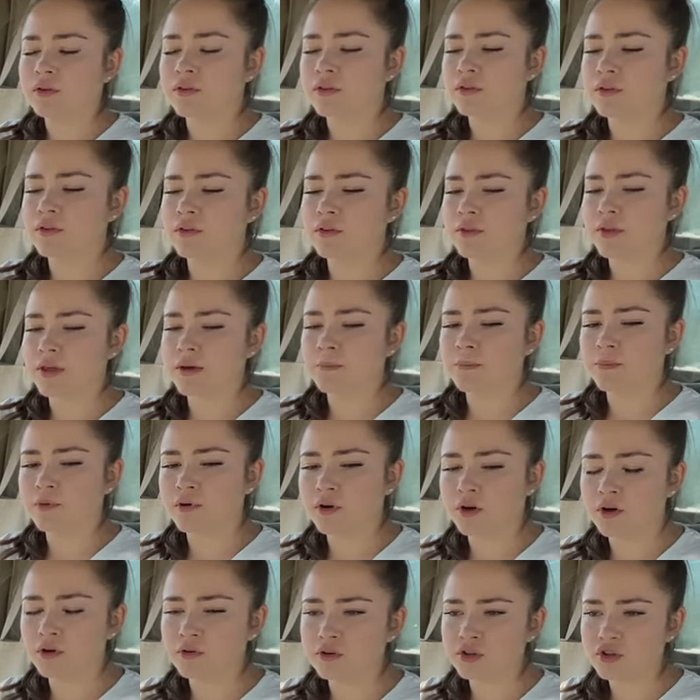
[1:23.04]
to the
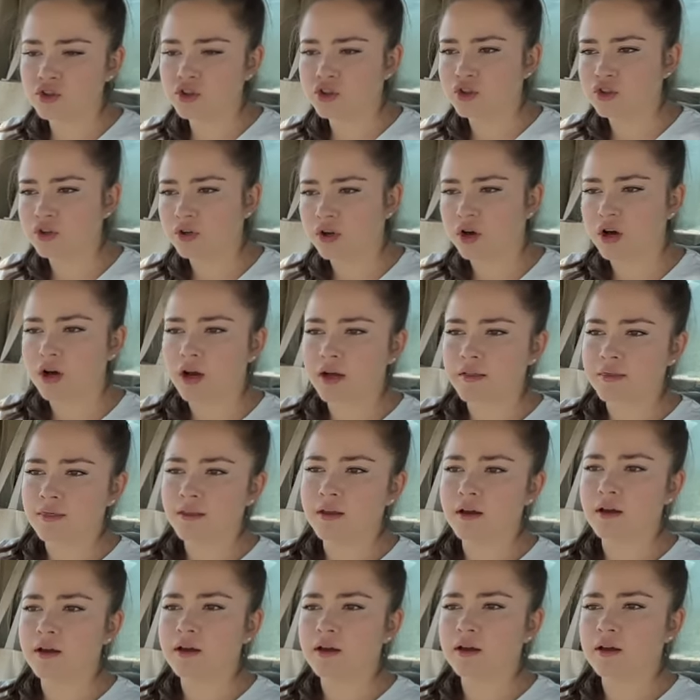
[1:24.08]
approach on
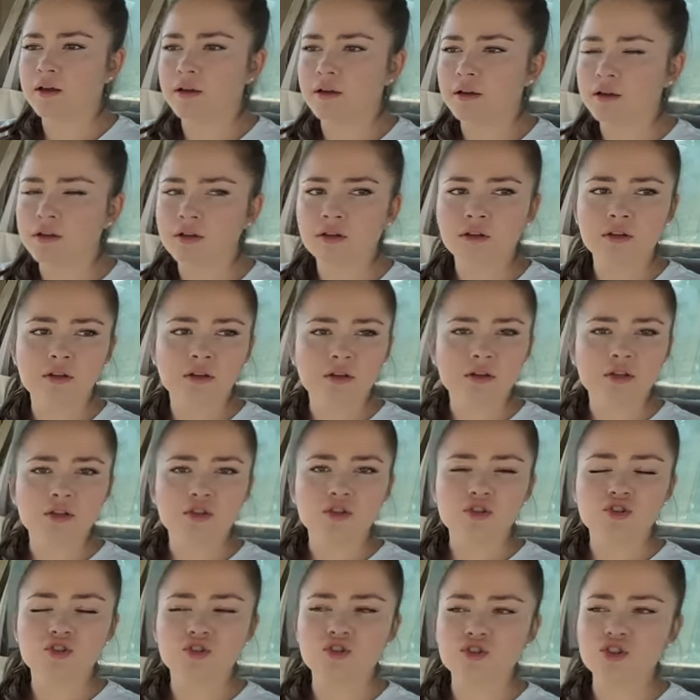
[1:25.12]
the,
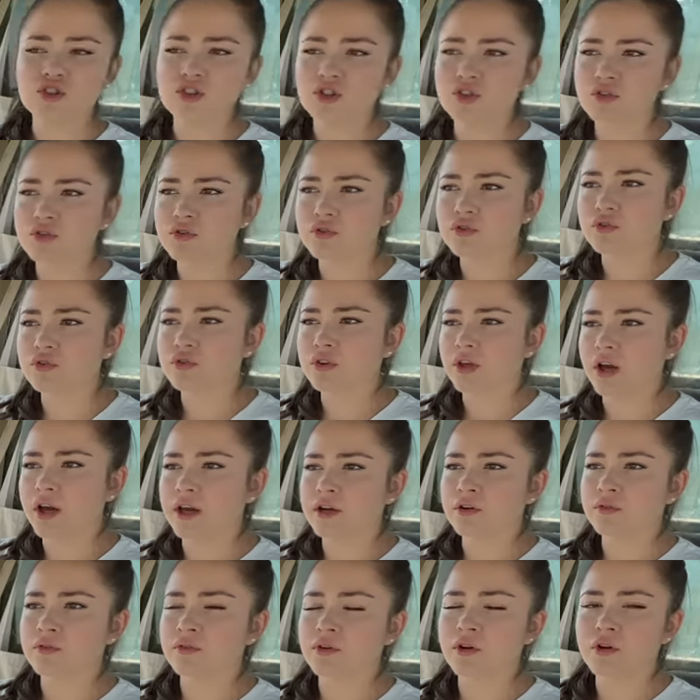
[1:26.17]
shoot, I
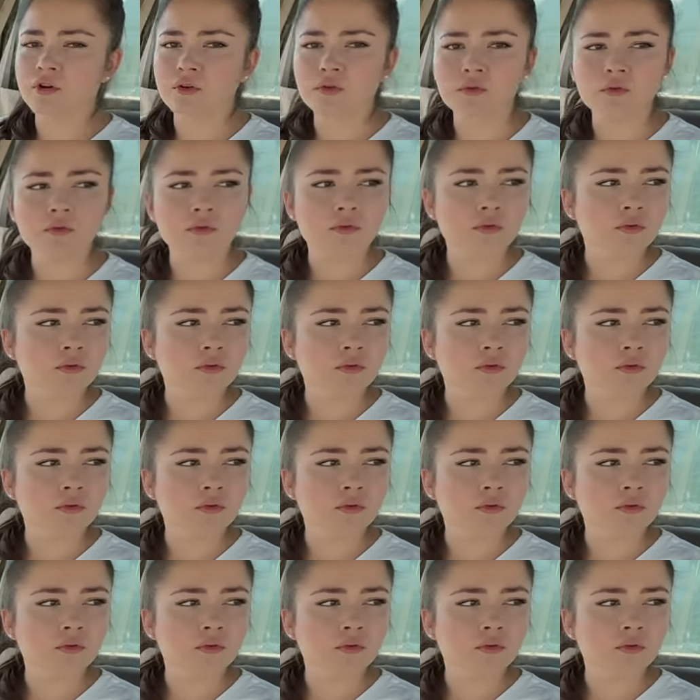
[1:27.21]
don't know